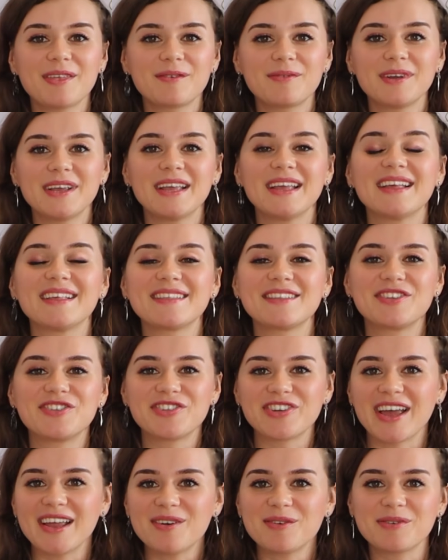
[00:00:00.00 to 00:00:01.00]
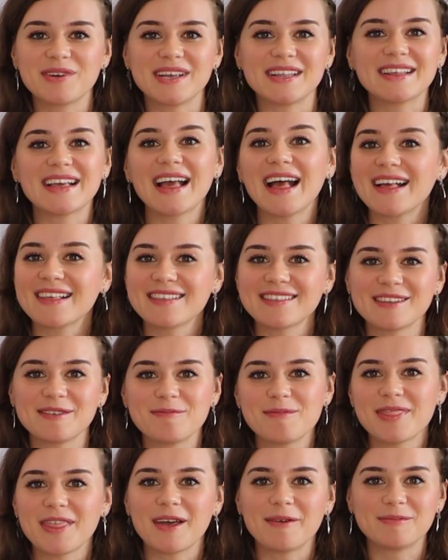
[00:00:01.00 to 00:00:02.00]
3 is generate
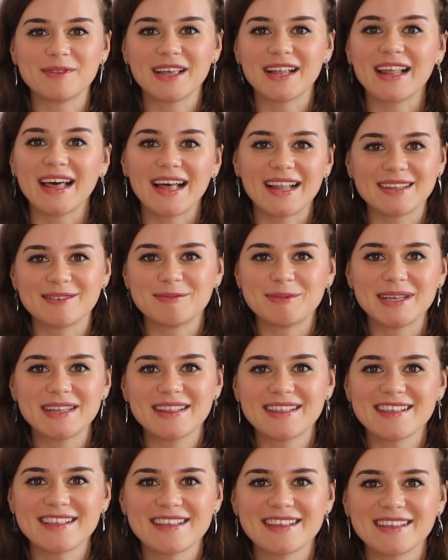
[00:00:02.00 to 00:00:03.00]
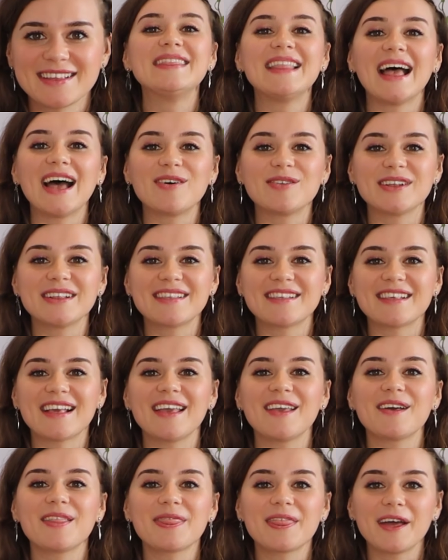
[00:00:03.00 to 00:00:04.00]
custom thumbnail elements. Now, let's
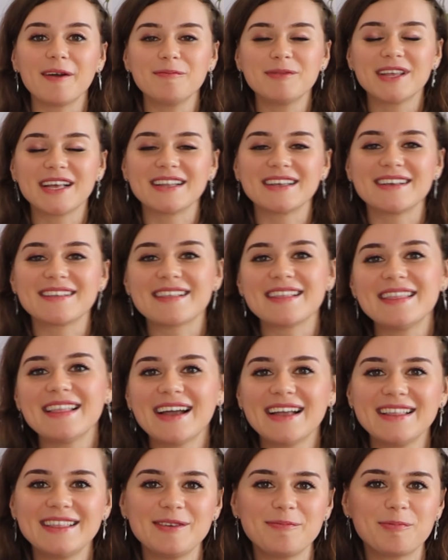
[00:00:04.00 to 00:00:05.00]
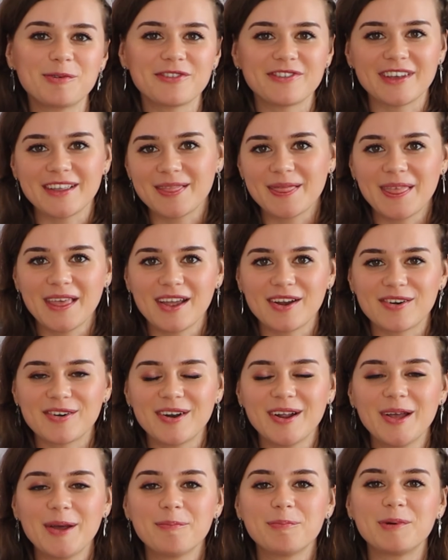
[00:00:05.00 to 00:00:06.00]
say your thumbnail is 90%
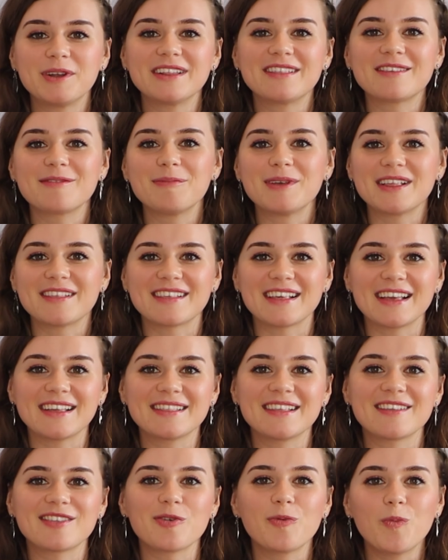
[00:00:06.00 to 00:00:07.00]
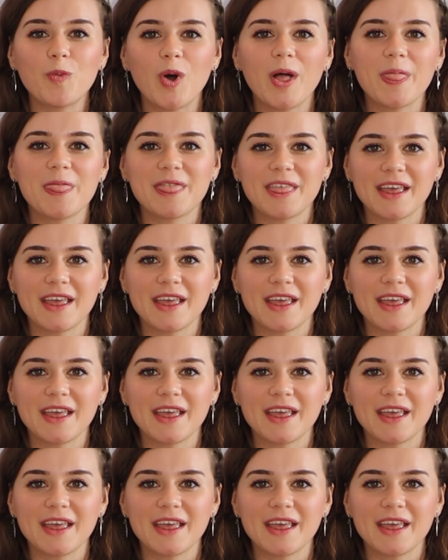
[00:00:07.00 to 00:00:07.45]
there, but it's missing this one